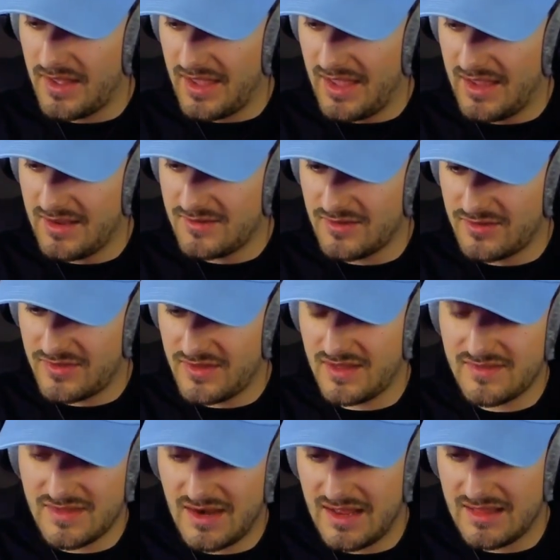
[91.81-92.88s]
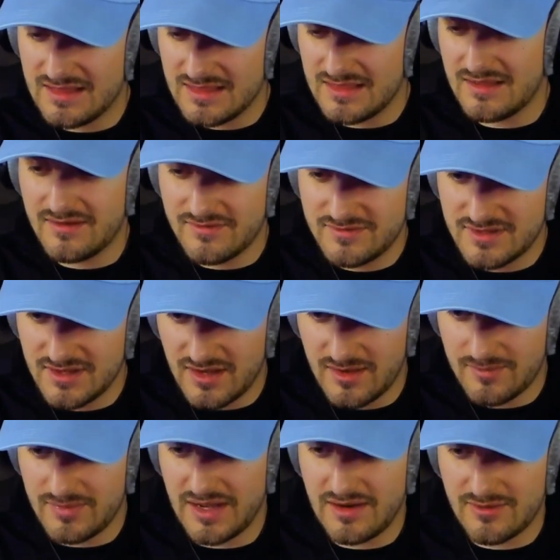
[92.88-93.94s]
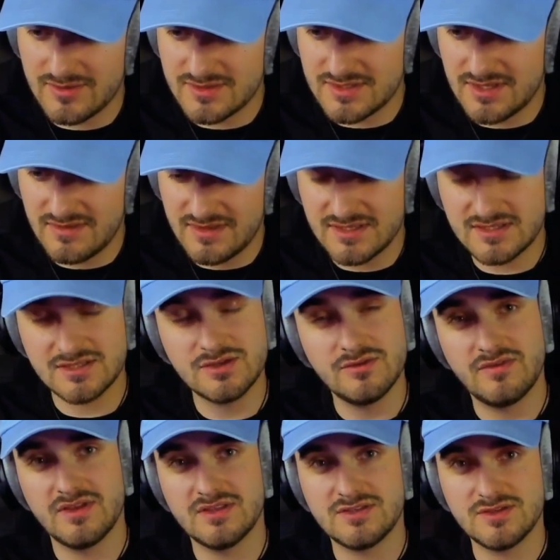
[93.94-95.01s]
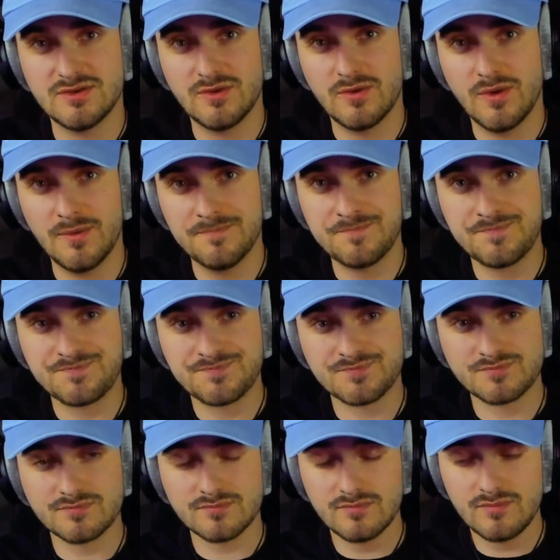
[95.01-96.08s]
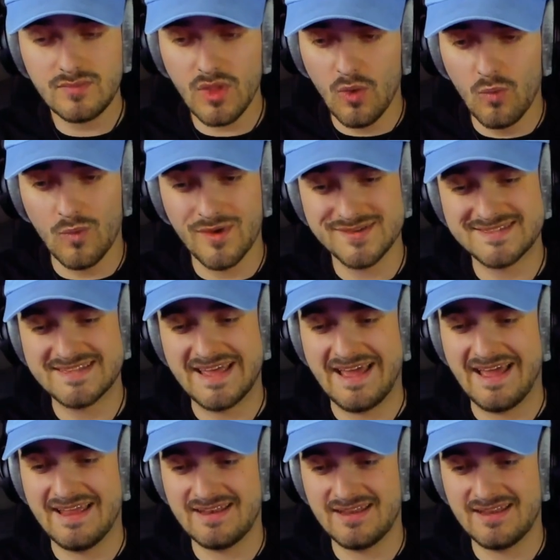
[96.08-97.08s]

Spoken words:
and the thing that I loved about this 2v2 was that